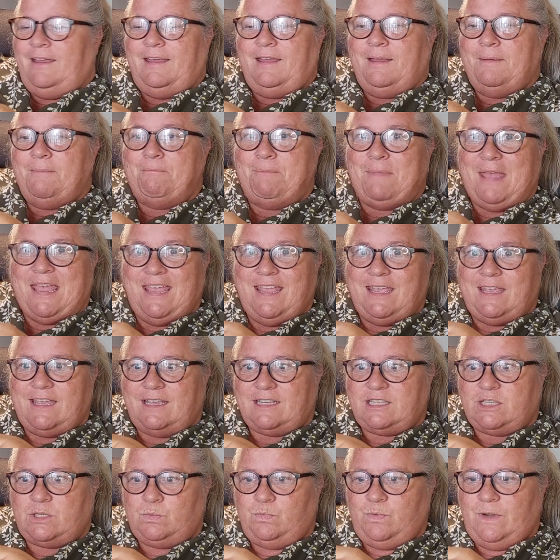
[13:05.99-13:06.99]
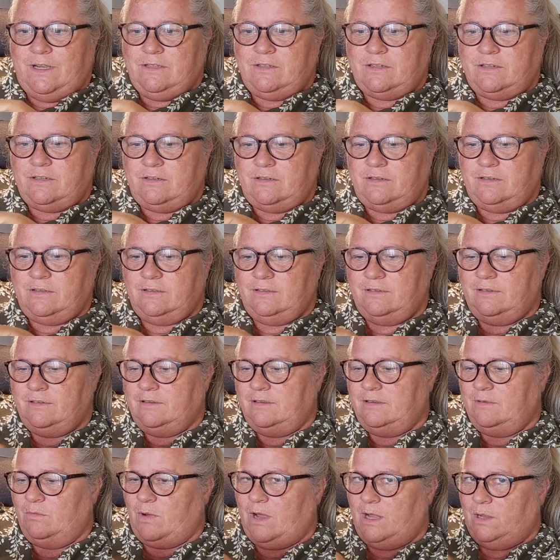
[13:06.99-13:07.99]
make a sweater
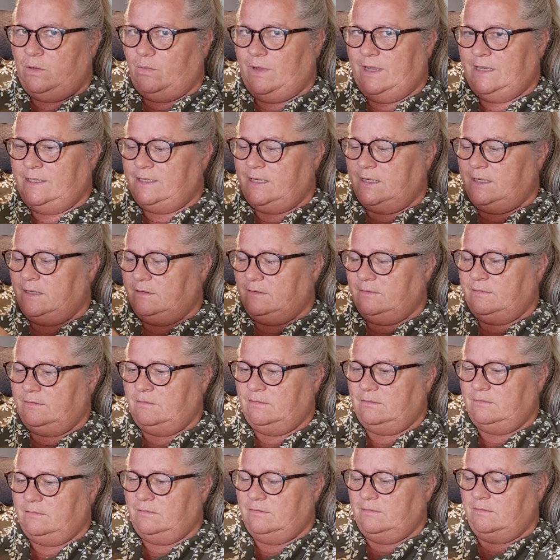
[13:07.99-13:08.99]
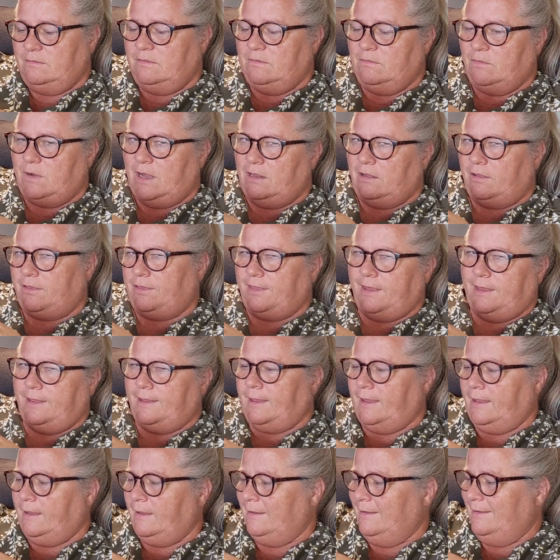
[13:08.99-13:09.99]
while waiting, while
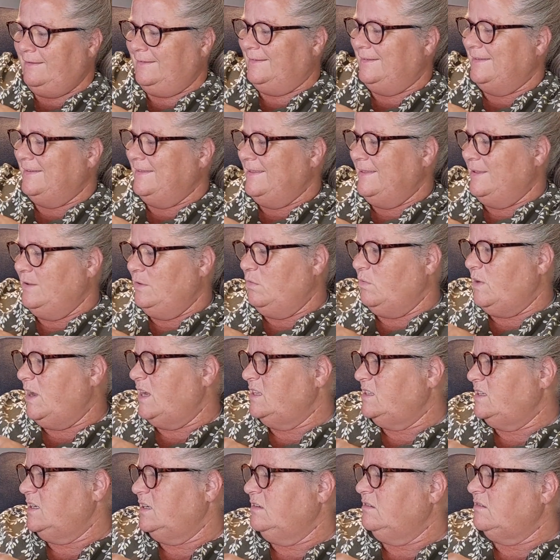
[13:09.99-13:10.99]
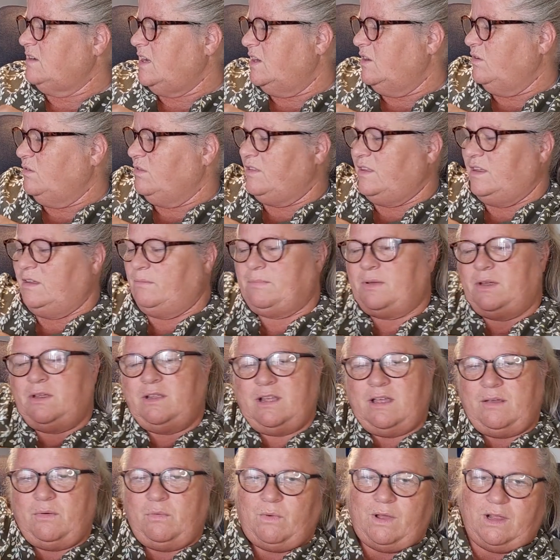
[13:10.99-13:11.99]
thinking. Waiting, I don't think, but
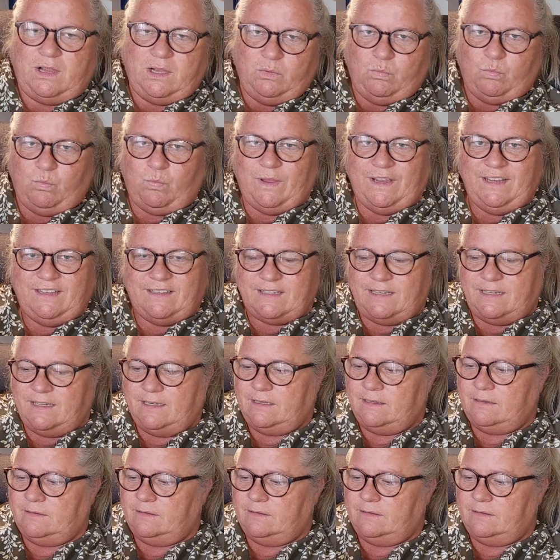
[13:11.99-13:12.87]
while waiting.